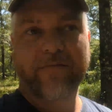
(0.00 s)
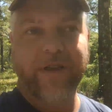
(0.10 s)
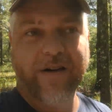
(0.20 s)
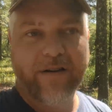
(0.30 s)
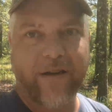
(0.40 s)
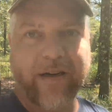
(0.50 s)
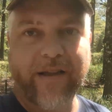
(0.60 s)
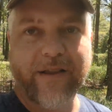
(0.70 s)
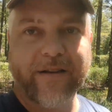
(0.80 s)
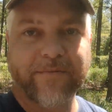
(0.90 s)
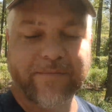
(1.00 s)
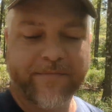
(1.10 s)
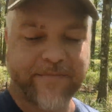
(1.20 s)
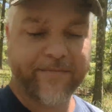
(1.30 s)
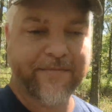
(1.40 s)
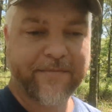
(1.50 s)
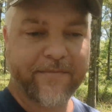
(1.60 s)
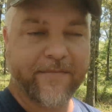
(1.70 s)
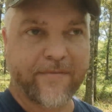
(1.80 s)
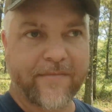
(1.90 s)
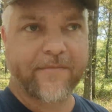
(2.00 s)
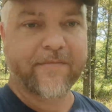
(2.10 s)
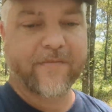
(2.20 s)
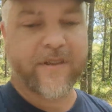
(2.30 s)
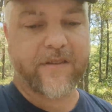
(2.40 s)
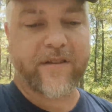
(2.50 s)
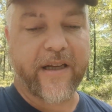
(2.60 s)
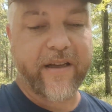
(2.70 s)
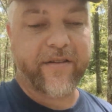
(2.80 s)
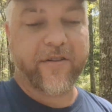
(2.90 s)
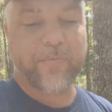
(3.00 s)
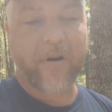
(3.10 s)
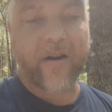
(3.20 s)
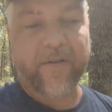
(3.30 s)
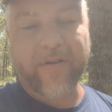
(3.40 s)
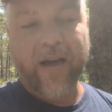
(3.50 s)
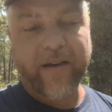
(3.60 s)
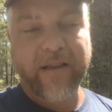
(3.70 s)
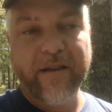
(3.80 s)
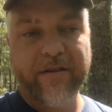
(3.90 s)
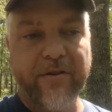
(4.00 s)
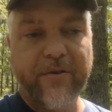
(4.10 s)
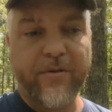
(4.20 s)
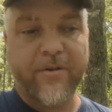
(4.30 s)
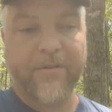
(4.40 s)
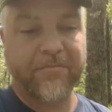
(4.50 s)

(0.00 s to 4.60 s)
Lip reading: deer hunting again. This is an easy spot I've got to get to.